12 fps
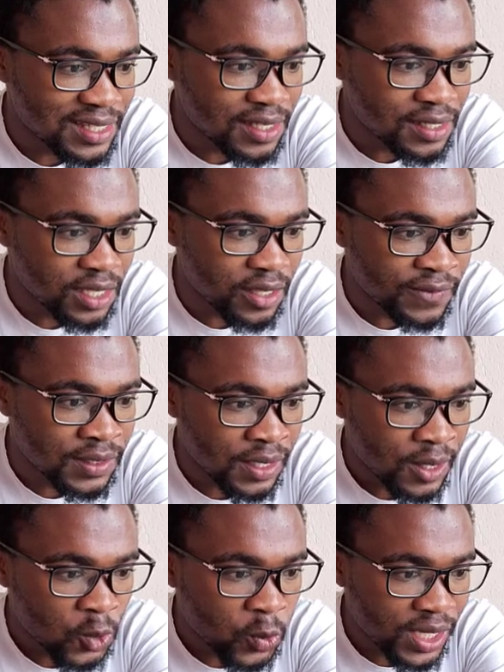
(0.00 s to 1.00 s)
just received
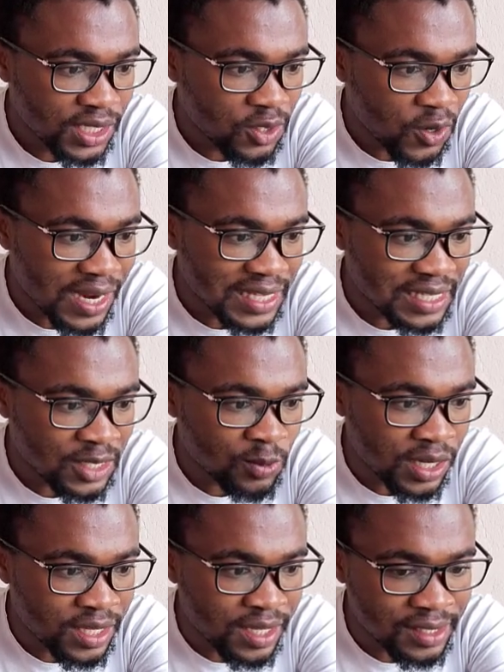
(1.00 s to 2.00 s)

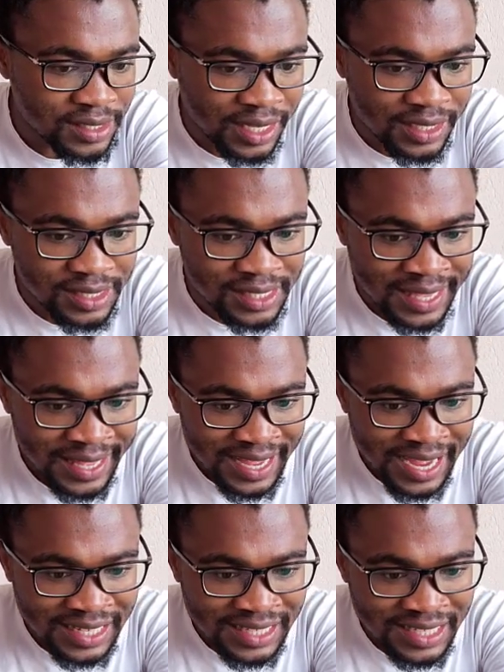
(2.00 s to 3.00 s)
$20.23
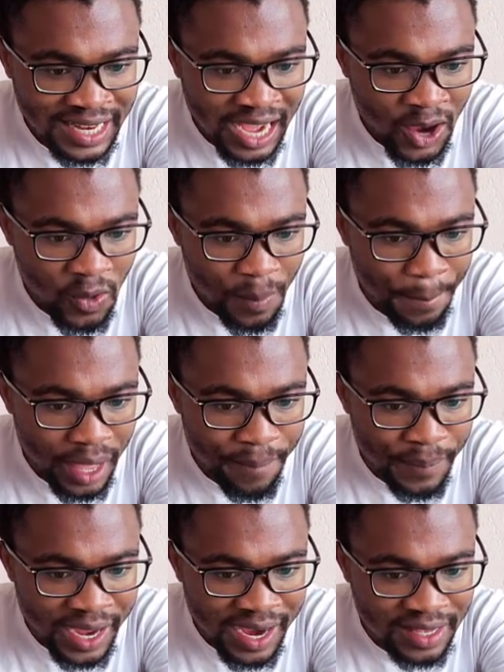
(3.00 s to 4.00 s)
and now my
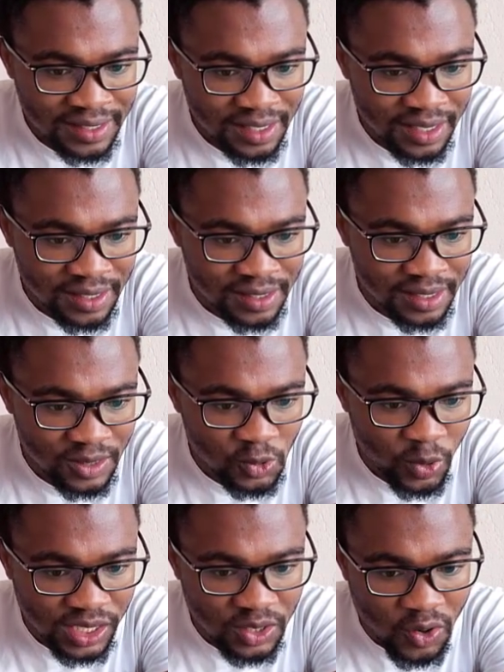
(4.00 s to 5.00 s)
balance is
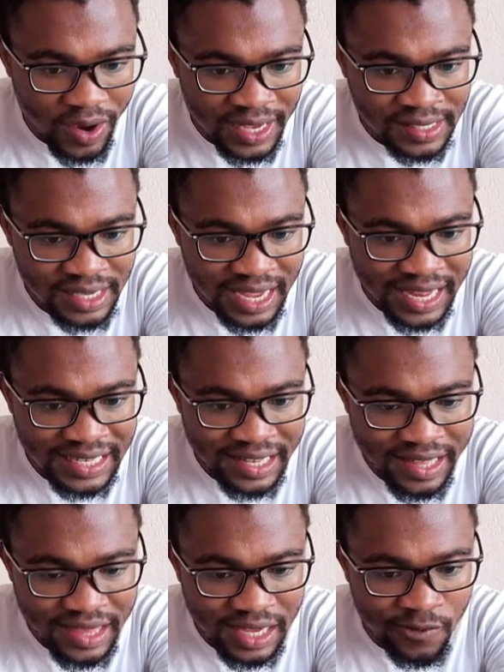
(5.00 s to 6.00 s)

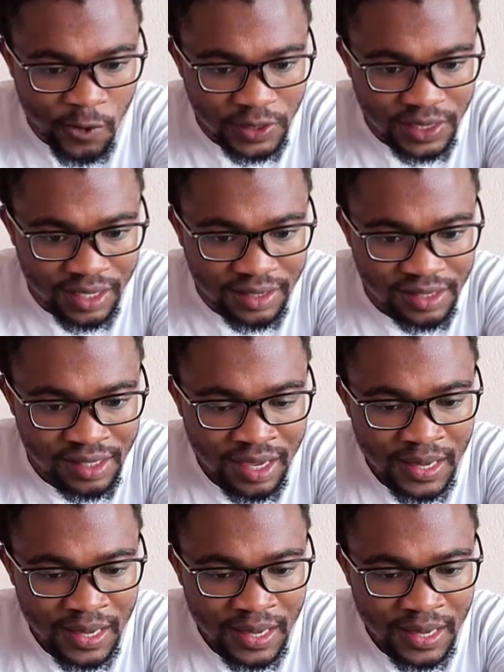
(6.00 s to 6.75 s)
$20.34.